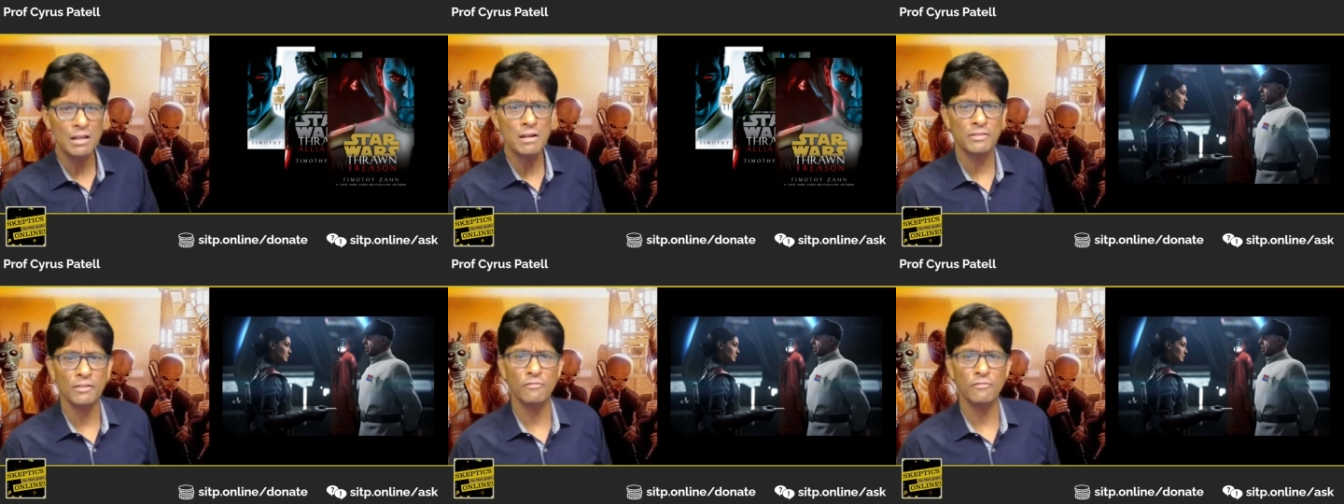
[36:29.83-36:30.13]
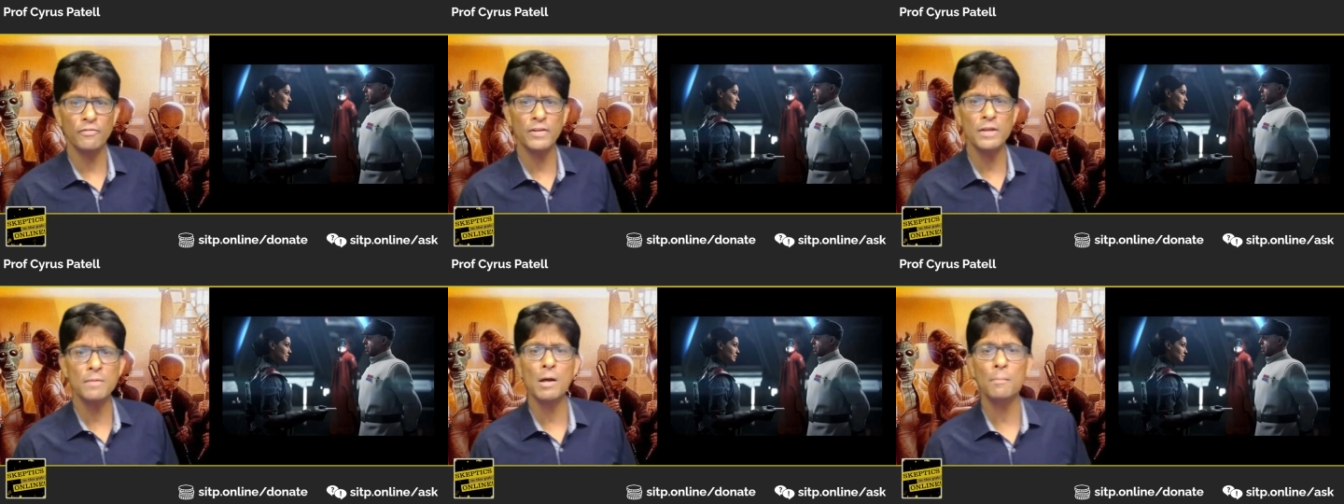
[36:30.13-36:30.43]
The
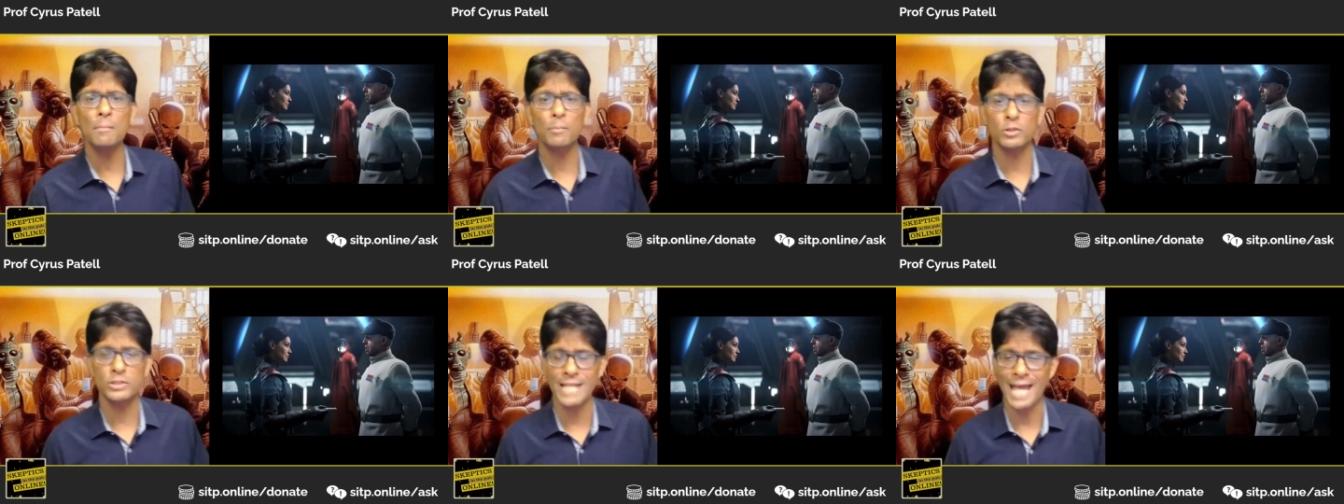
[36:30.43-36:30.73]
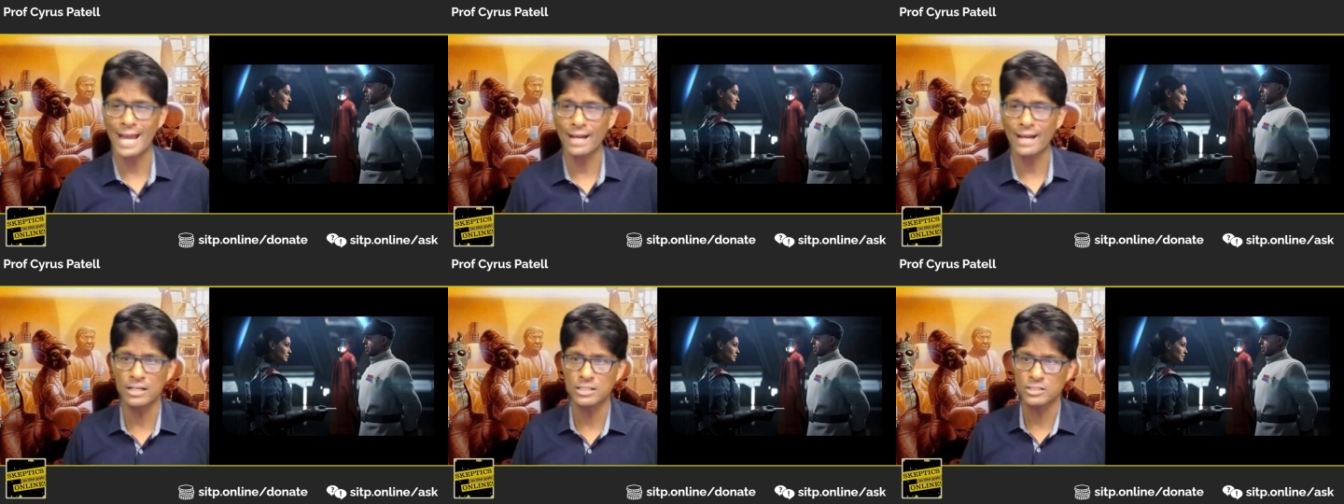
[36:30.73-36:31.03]
female
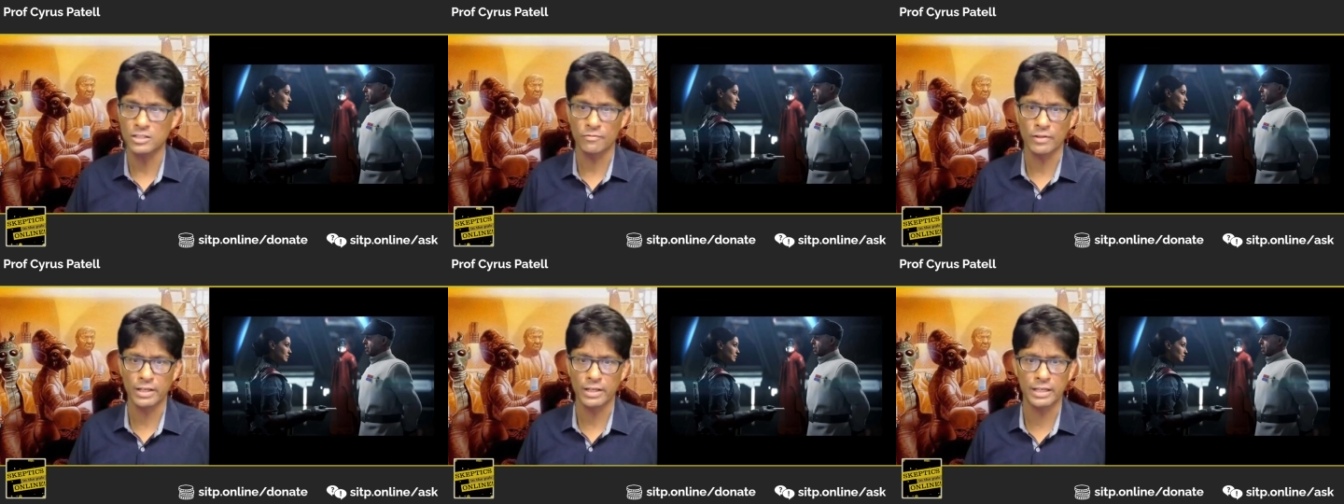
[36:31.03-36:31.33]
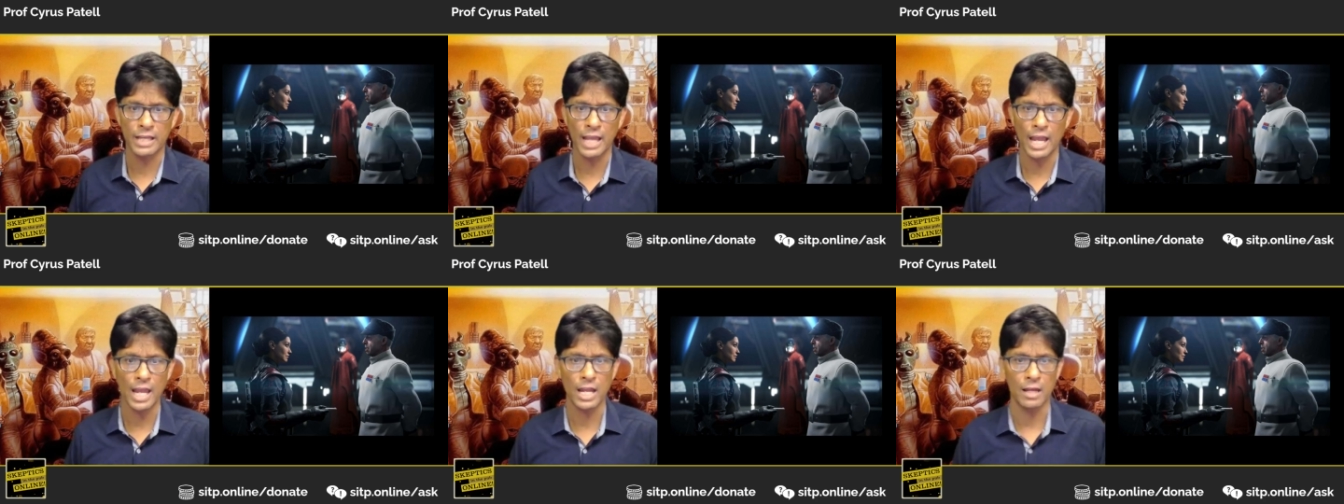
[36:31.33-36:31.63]
protagonist of the
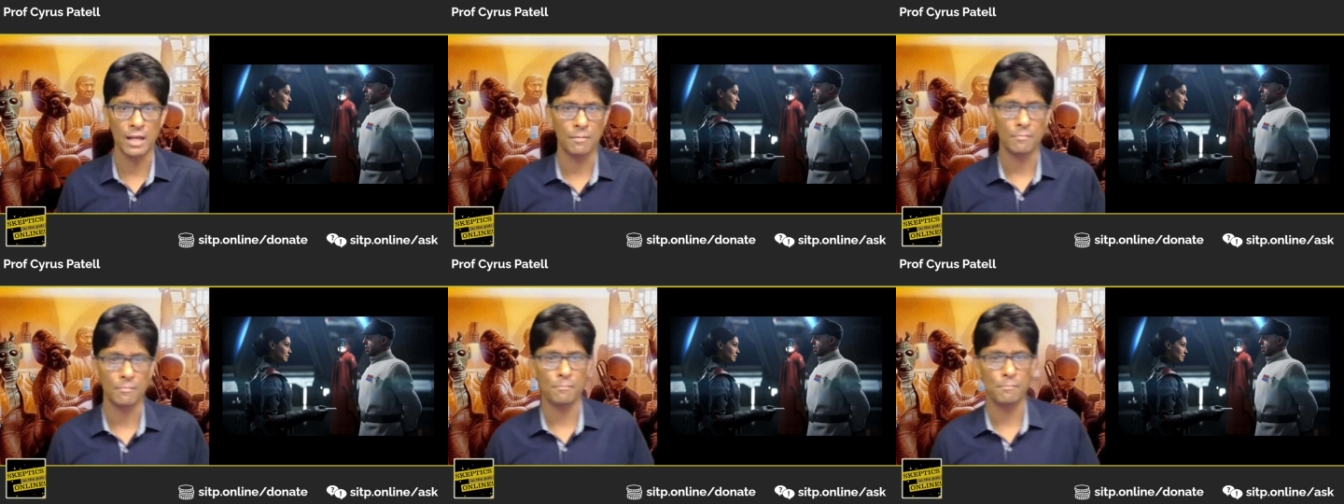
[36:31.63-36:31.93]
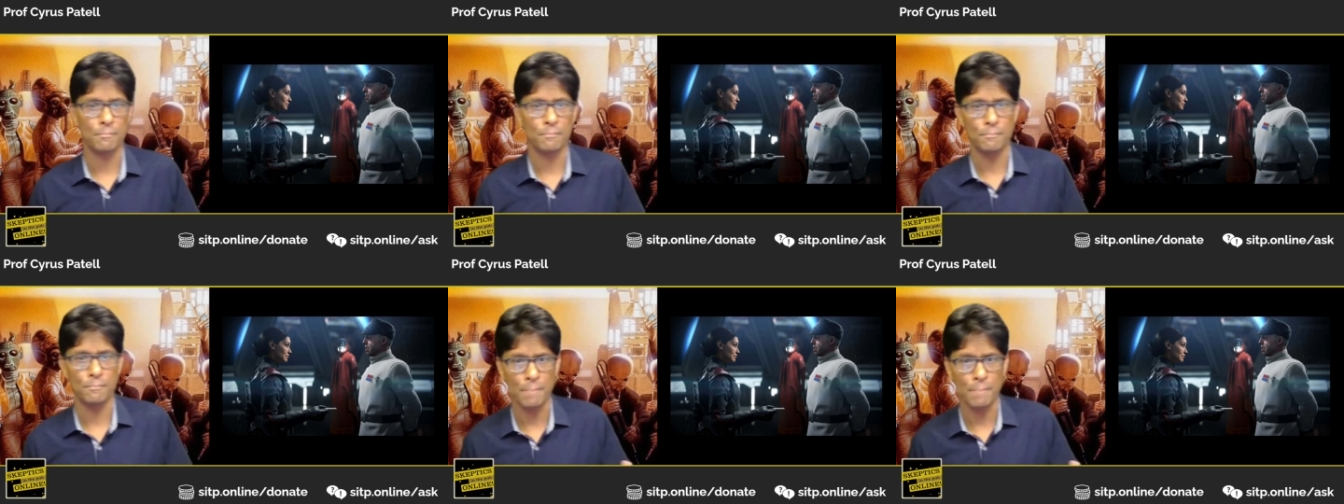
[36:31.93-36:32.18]
game,